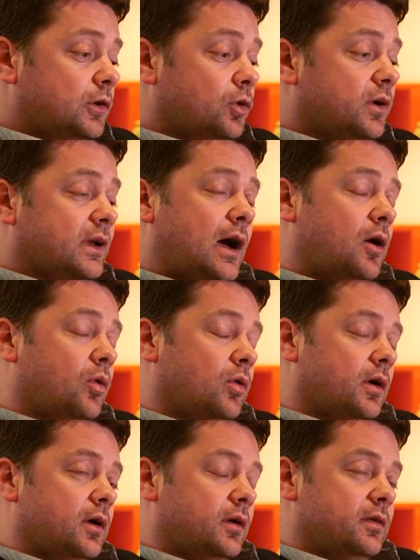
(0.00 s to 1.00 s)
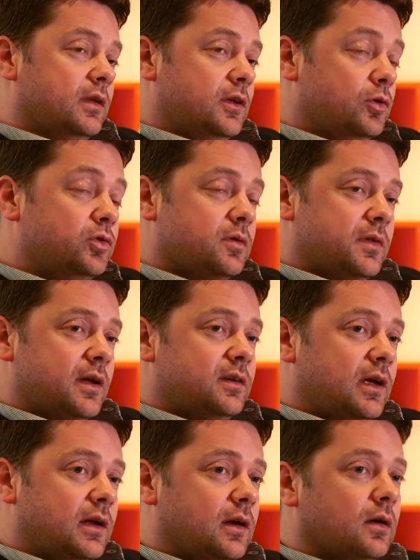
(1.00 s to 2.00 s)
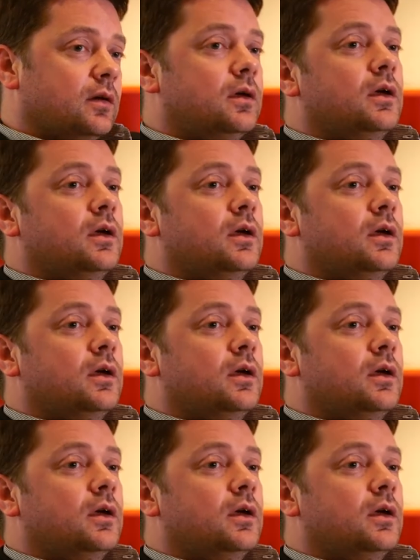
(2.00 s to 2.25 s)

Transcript: look at how the use of that data